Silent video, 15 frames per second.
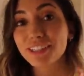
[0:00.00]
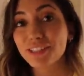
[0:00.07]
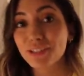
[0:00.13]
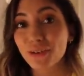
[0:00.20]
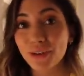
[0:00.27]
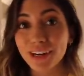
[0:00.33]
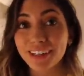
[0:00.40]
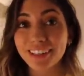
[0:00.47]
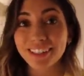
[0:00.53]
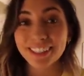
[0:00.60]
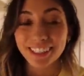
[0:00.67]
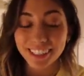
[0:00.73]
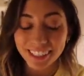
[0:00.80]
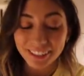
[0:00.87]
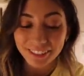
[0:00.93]
enjoyed the
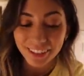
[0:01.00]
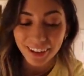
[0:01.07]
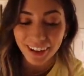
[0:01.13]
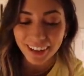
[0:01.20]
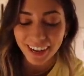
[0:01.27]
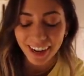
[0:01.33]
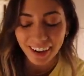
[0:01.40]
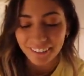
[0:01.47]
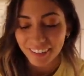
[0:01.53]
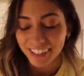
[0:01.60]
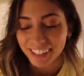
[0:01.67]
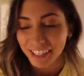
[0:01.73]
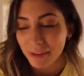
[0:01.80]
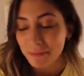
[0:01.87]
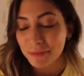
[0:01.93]
Disney vlog. Uh,
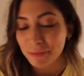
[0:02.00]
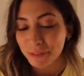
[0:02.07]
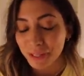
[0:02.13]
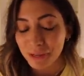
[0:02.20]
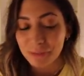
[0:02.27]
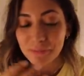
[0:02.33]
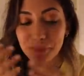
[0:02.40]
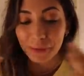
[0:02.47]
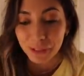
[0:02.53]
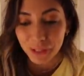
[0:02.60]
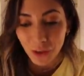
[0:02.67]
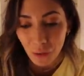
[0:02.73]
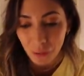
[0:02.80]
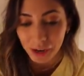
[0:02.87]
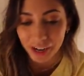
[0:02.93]
my DMs were like
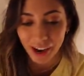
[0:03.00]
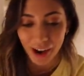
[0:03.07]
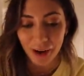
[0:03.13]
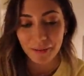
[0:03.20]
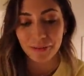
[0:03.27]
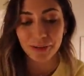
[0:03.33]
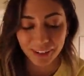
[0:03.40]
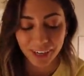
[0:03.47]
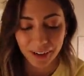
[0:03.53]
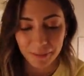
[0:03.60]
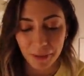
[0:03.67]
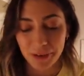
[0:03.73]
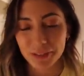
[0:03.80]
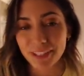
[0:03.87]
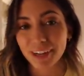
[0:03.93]
blowing up when I
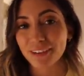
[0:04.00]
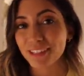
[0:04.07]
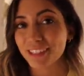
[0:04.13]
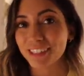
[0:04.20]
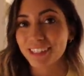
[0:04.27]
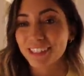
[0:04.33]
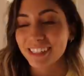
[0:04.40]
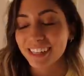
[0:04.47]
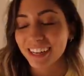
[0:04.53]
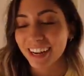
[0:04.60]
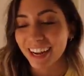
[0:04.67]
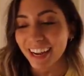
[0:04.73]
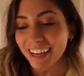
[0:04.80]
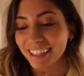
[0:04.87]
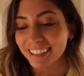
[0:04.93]
posted that I was at Disney.
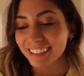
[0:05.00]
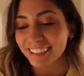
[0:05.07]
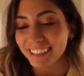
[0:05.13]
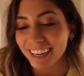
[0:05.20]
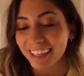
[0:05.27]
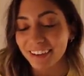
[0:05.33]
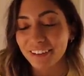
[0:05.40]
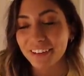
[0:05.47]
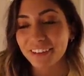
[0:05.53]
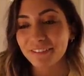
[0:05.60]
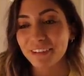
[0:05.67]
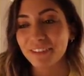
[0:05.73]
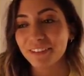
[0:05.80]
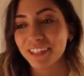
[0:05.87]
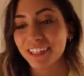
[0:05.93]
And I know
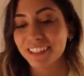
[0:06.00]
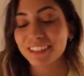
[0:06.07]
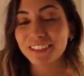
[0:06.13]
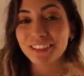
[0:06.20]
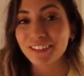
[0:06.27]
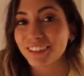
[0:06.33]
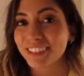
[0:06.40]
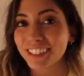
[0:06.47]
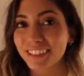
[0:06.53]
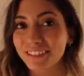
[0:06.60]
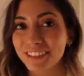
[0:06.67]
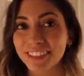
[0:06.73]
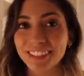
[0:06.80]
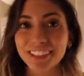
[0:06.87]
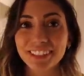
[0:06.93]
that people get so excited
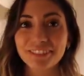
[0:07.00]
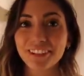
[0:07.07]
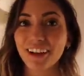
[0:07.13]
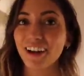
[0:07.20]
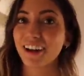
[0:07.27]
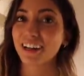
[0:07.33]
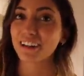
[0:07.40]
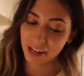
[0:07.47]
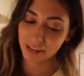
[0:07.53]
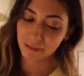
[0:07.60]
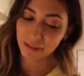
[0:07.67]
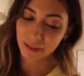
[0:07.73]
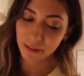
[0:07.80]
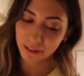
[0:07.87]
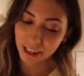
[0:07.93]
for a Disney vlog and
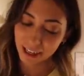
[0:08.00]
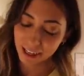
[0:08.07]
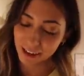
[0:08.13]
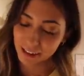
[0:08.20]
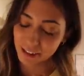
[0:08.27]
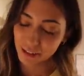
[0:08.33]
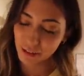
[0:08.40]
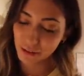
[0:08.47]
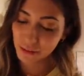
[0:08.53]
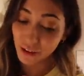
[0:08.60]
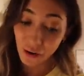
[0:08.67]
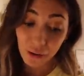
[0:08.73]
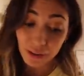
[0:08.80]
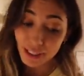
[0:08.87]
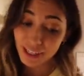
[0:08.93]
I'm so glad I got to
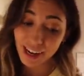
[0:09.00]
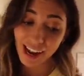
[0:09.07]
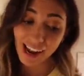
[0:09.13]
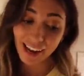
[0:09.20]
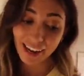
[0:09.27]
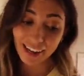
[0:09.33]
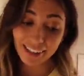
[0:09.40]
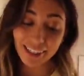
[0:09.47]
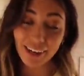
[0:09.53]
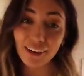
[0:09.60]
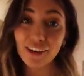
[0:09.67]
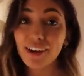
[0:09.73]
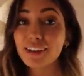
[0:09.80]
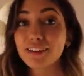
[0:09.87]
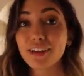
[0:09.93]
go today and
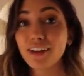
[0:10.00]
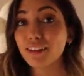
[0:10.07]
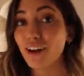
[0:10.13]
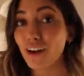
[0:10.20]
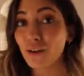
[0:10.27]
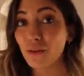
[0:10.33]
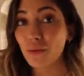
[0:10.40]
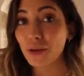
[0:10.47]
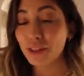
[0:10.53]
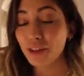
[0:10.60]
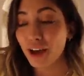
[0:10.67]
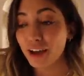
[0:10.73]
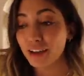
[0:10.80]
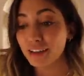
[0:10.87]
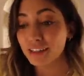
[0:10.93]
take you guys along with
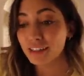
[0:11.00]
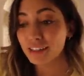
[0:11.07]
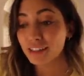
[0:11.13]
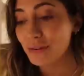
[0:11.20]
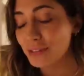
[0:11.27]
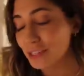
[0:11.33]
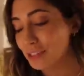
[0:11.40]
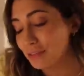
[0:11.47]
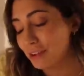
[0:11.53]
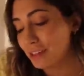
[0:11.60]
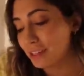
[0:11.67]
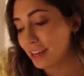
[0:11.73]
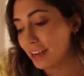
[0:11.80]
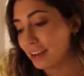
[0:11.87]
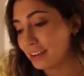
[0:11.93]
us. Such a
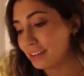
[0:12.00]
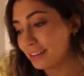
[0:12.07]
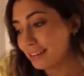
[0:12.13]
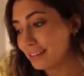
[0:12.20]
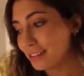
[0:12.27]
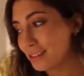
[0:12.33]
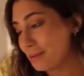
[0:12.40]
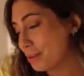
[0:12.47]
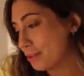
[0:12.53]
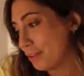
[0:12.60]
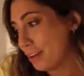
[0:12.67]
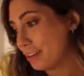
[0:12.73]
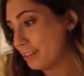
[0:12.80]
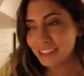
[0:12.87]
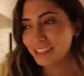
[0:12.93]
fun day so much
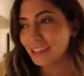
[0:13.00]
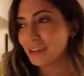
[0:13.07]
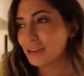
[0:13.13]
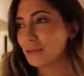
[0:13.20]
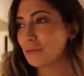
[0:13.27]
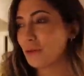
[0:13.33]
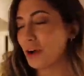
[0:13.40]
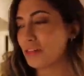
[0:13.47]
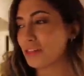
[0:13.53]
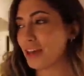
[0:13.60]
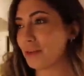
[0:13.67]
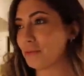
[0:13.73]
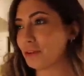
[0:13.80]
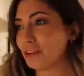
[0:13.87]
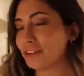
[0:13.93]
fun. It's like one
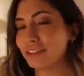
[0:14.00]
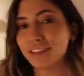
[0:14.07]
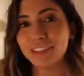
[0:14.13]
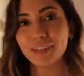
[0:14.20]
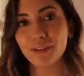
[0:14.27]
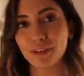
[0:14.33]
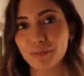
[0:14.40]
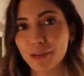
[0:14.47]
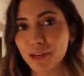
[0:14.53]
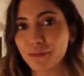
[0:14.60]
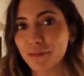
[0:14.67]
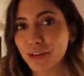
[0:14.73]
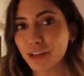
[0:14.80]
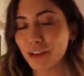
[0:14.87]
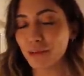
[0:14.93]
that will stick with me
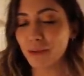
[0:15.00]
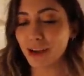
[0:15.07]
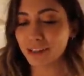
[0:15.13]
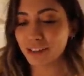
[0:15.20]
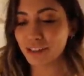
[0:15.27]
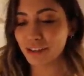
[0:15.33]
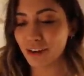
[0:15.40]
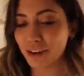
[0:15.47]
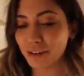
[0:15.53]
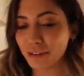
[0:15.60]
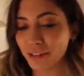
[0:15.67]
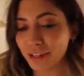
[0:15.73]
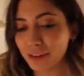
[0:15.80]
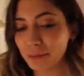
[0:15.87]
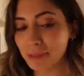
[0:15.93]
when I go back to
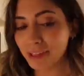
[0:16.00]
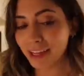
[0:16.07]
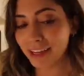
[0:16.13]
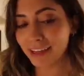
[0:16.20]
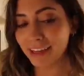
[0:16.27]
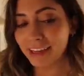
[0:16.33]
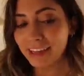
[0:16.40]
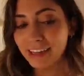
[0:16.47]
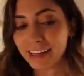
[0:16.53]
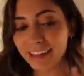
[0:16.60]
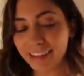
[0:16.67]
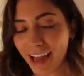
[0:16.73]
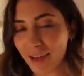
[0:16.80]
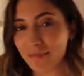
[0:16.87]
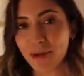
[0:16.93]
Toronto. Like it'll be like
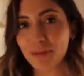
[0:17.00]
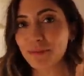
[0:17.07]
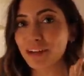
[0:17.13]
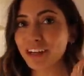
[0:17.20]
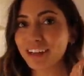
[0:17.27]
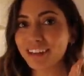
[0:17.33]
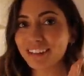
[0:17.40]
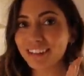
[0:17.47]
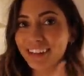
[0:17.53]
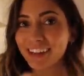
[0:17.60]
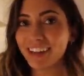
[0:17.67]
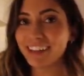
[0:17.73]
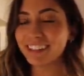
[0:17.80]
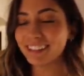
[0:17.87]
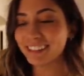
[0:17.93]
that memory
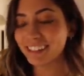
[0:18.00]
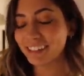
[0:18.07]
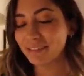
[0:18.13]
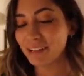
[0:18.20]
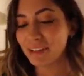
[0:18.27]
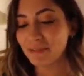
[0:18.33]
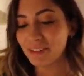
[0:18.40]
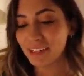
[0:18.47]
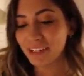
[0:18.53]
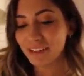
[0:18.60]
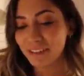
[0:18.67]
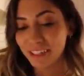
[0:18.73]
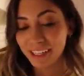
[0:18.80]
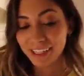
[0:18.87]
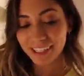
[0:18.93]
and it'll make
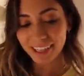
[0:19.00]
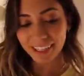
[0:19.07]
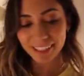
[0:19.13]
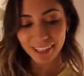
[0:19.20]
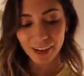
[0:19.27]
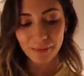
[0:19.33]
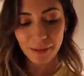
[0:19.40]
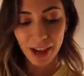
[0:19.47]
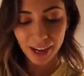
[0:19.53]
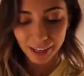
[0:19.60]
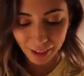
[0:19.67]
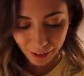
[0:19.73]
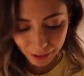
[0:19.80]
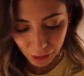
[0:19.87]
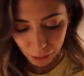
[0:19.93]
me really excited to come back
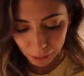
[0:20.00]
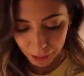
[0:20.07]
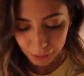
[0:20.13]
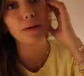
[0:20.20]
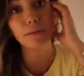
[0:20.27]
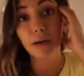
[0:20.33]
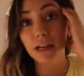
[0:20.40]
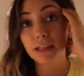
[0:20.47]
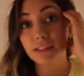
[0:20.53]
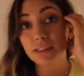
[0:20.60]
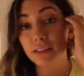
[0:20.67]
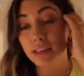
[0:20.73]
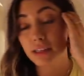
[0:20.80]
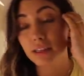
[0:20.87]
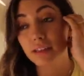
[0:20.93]
in October.
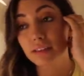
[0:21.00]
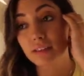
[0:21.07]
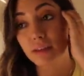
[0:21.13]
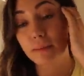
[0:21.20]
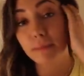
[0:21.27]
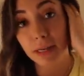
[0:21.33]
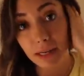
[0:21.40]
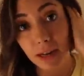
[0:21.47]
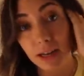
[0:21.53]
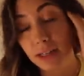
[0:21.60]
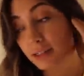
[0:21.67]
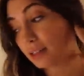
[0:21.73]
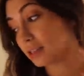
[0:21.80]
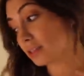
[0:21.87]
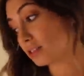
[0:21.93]
But it is
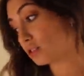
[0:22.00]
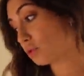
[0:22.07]
midnight. It's